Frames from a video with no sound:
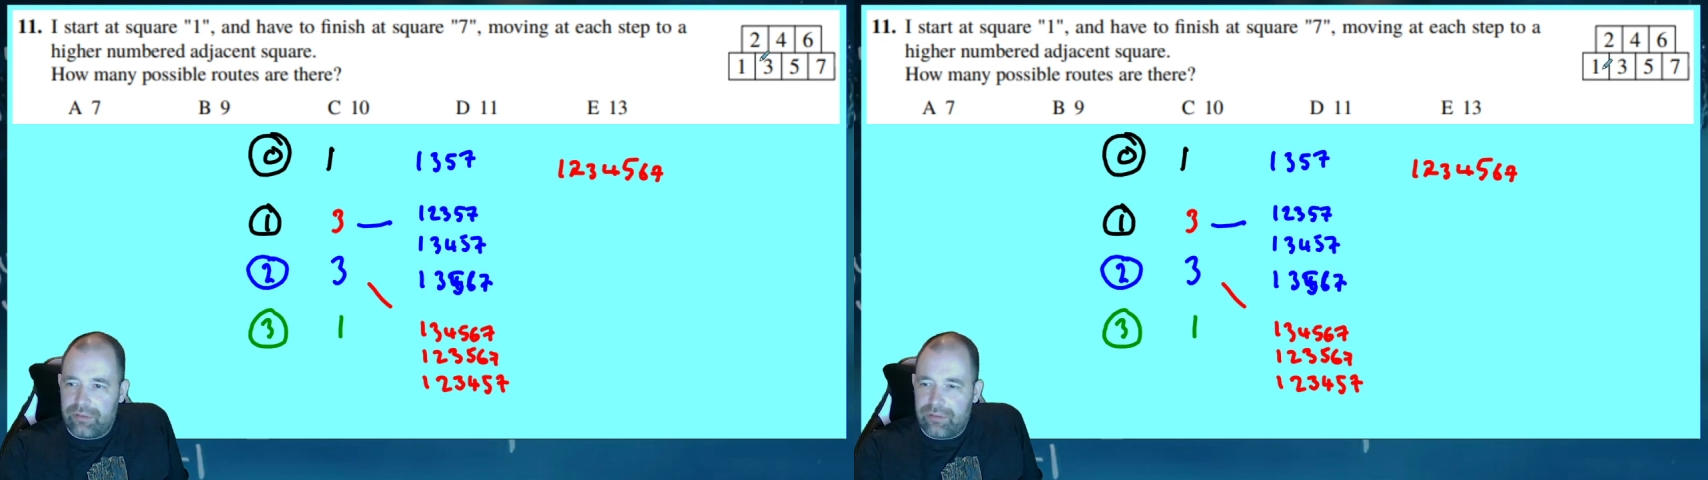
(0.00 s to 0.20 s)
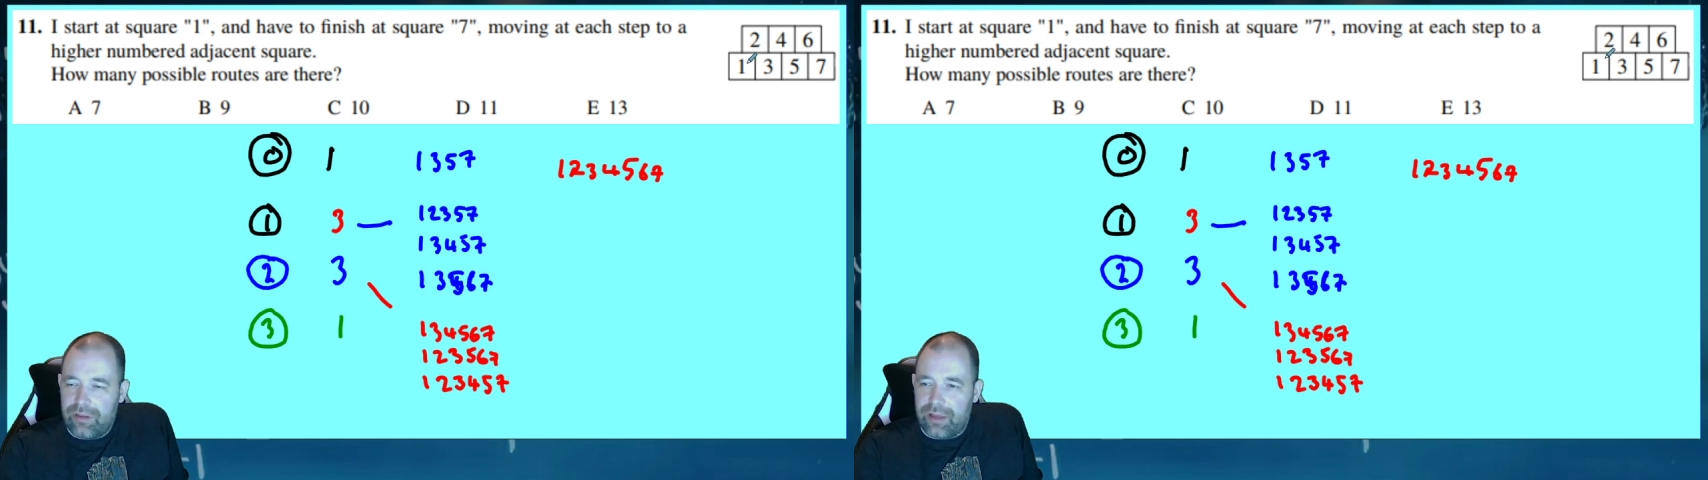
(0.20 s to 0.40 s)

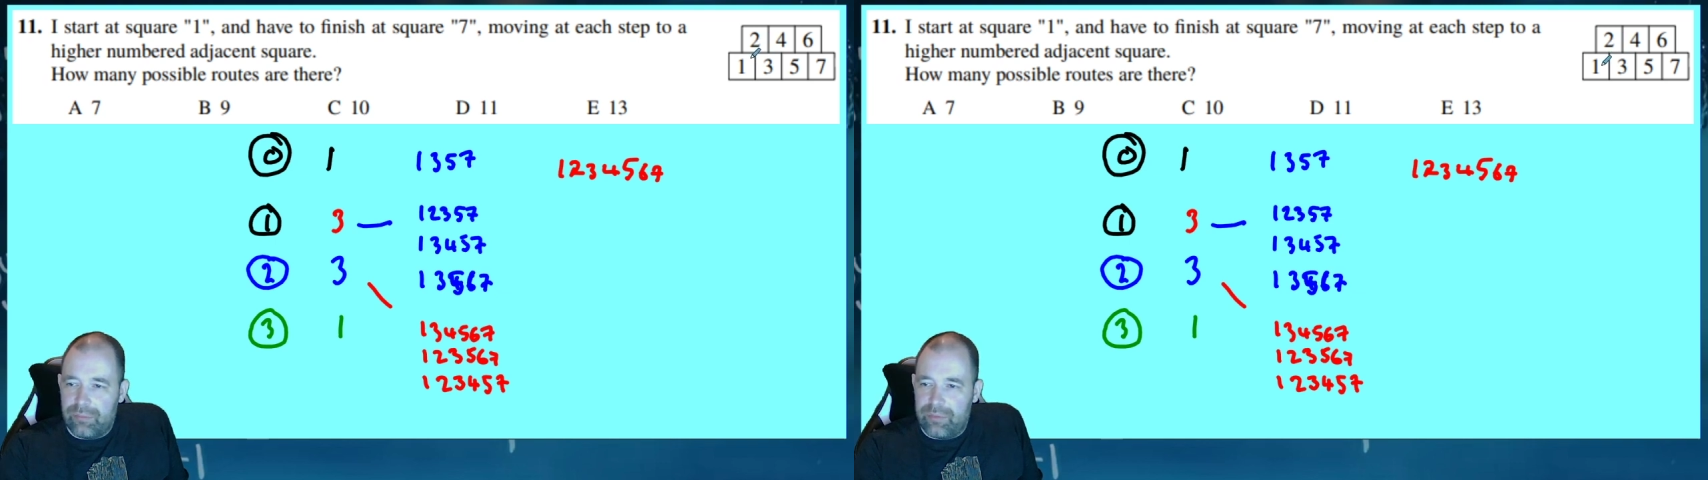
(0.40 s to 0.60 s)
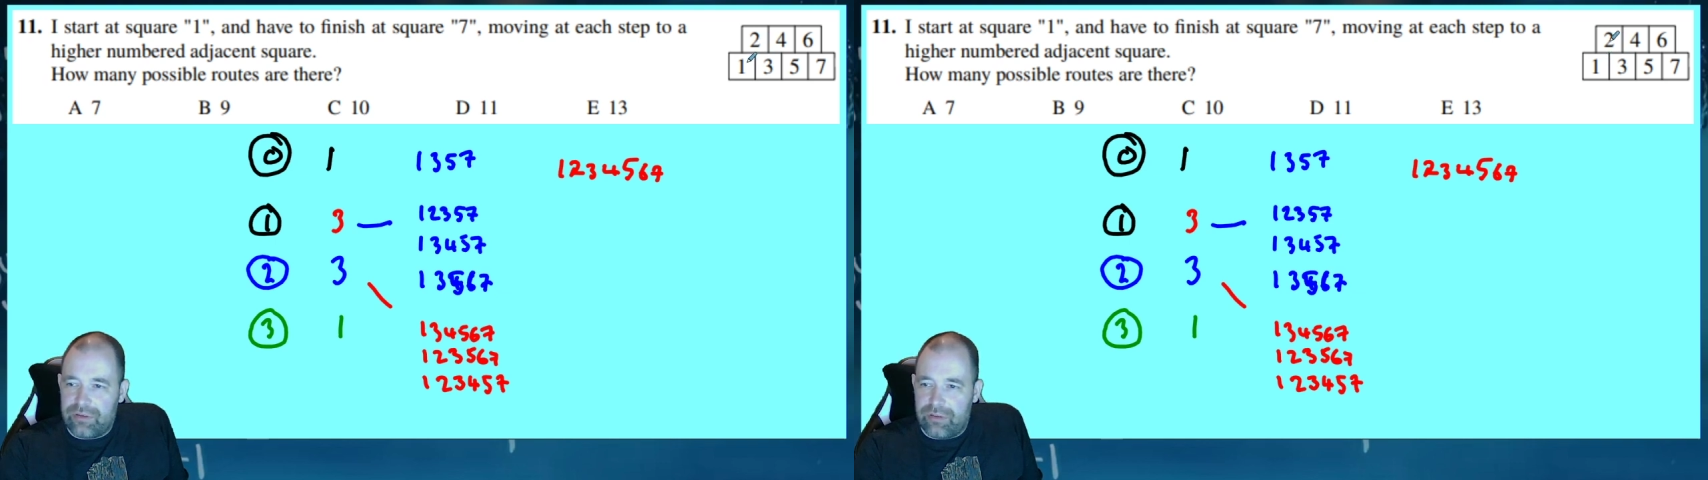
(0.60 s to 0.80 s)
I can
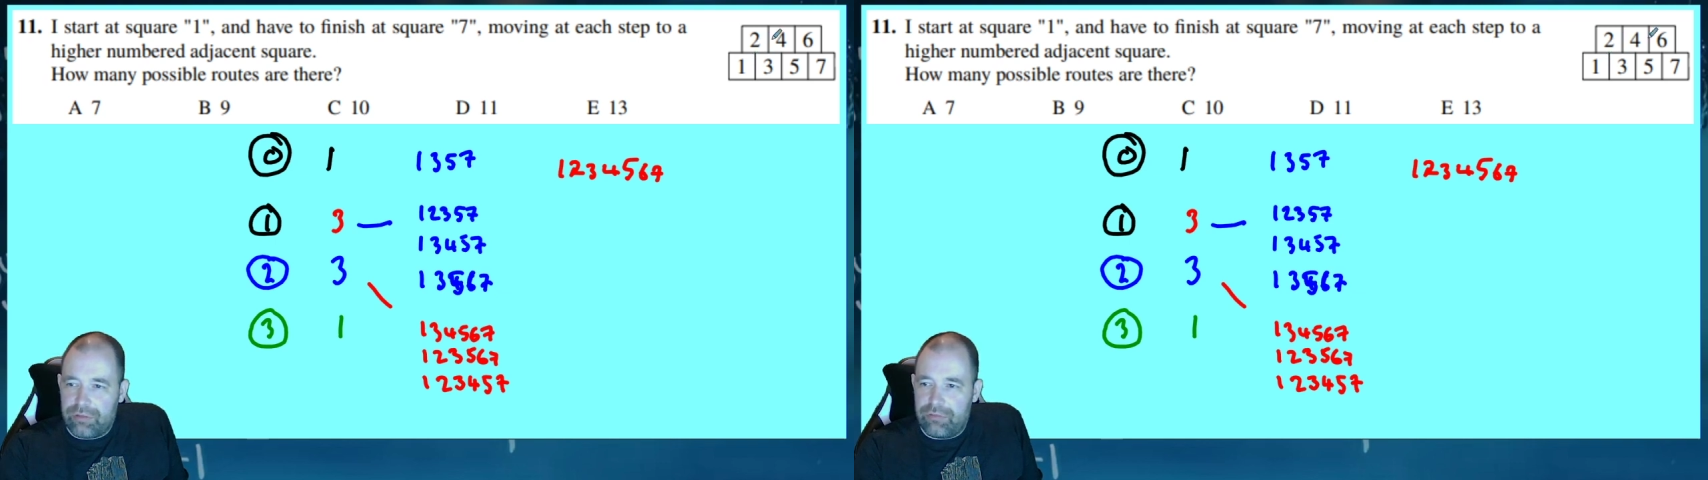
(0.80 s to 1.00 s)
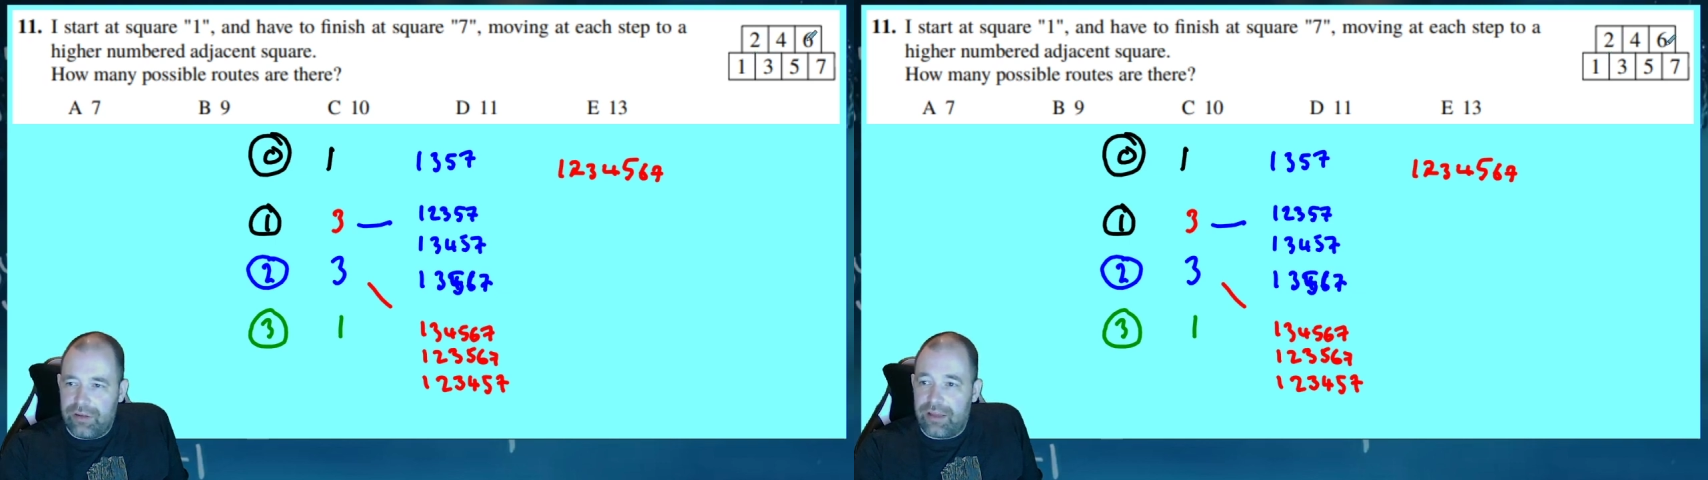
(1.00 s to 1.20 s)
miss out
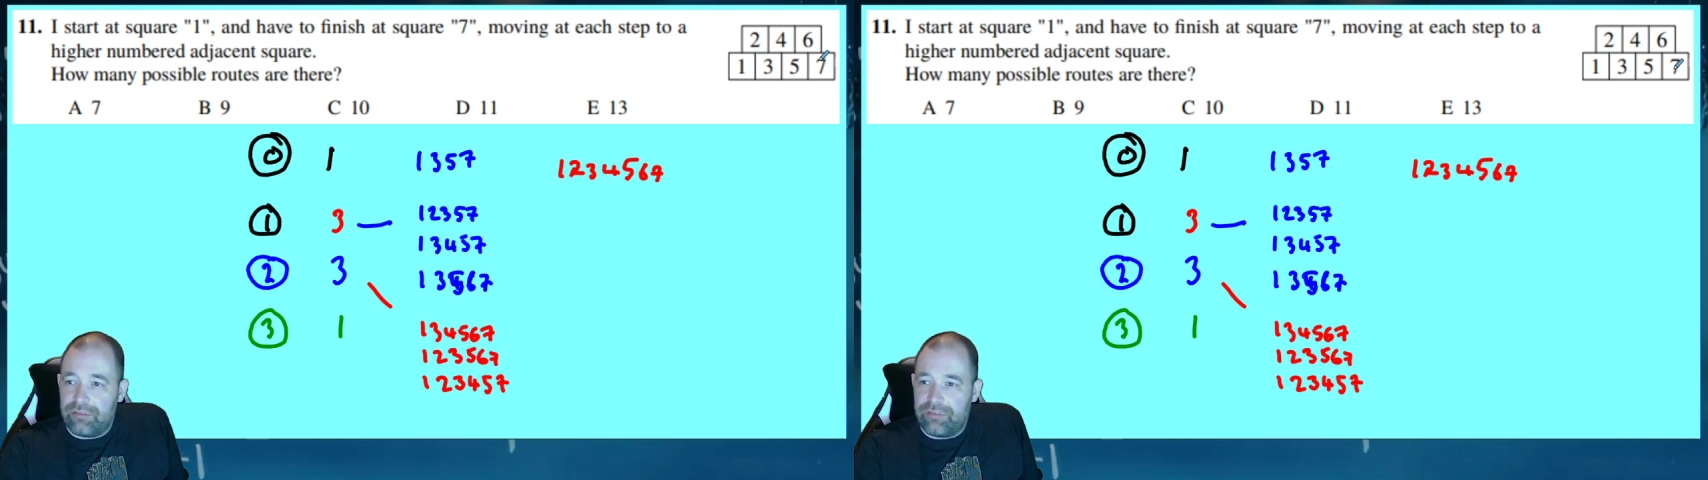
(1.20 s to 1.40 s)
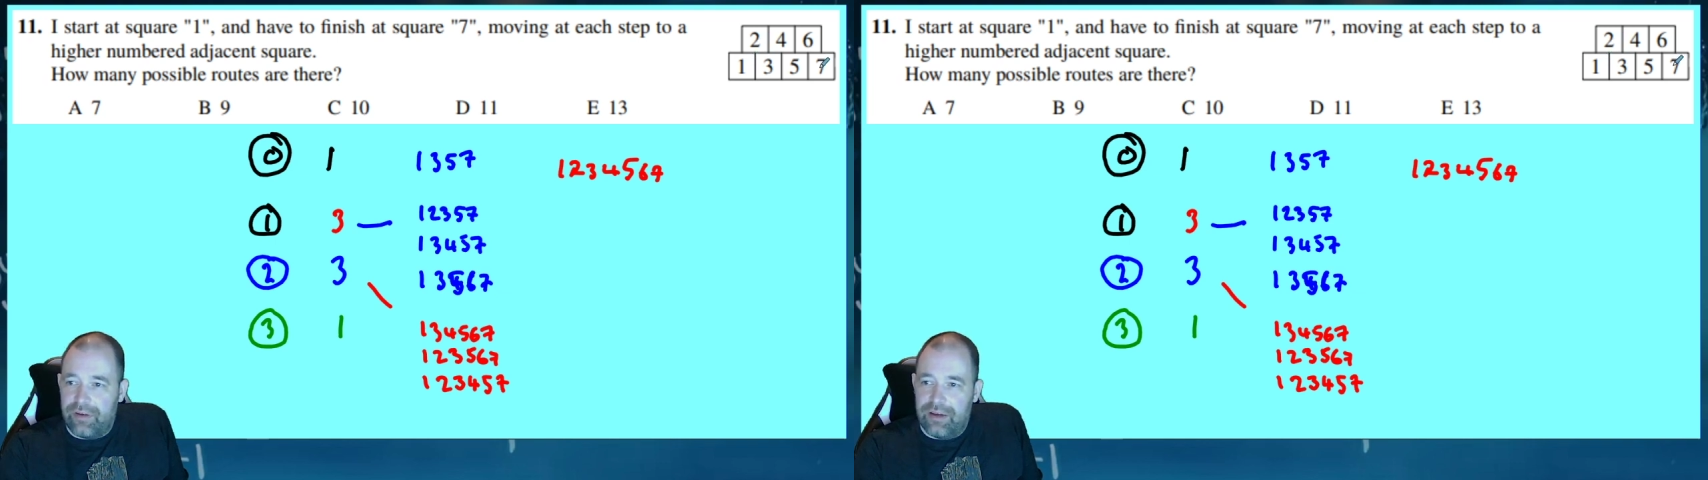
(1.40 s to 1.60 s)
3 and
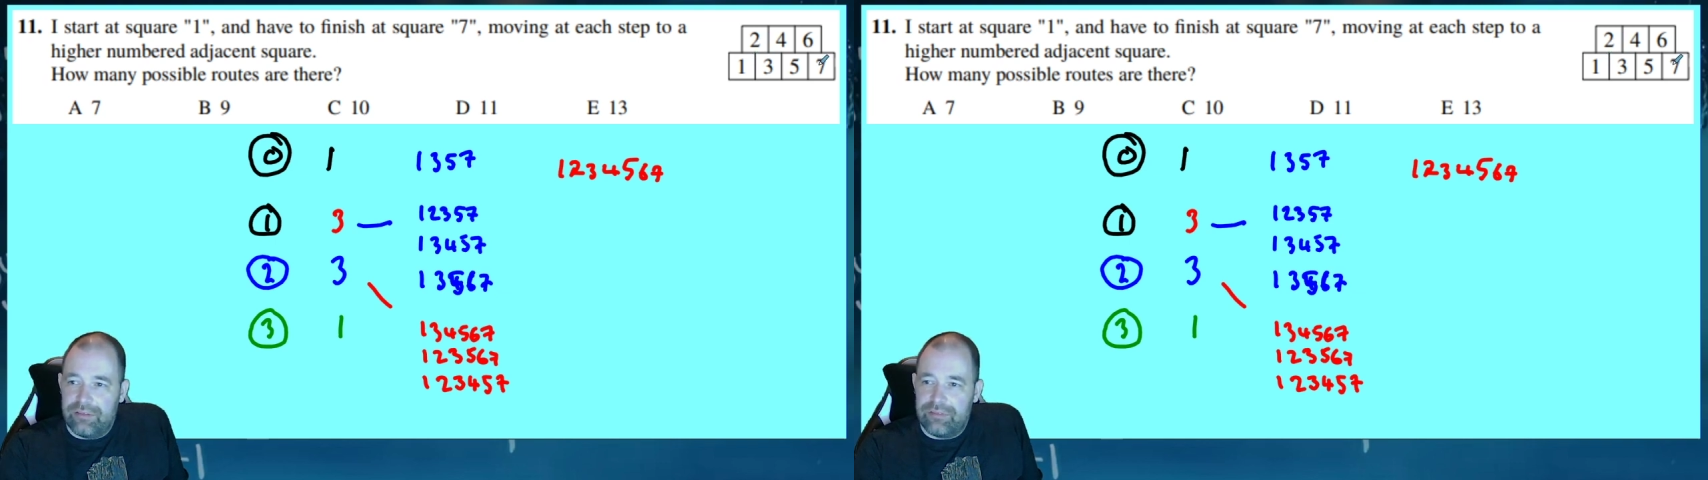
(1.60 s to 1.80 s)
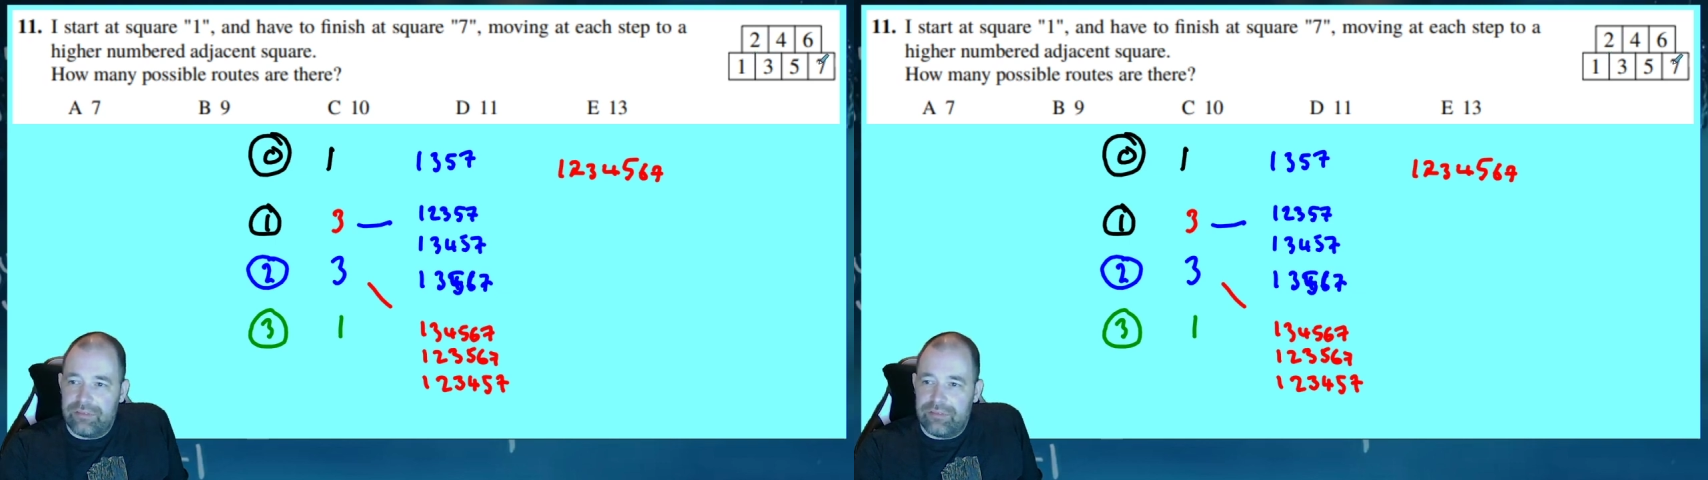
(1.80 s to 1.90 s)
5,